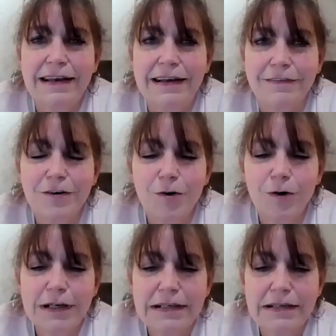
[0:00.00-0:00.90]
And of
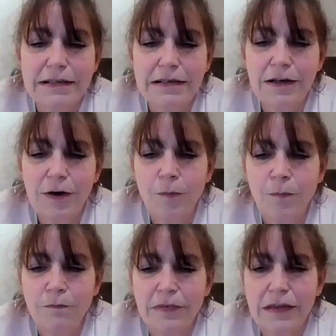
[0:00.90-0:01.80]
course,
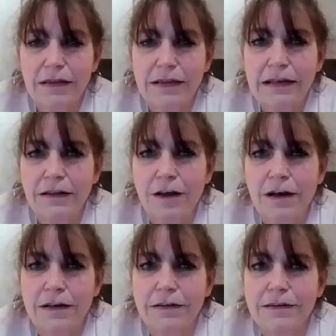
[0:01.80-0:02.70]

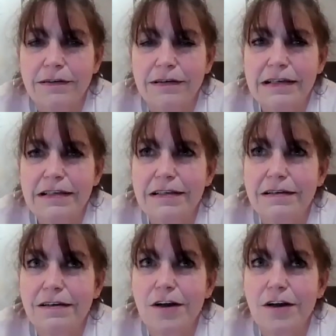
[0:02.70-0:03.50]
LeanLaw is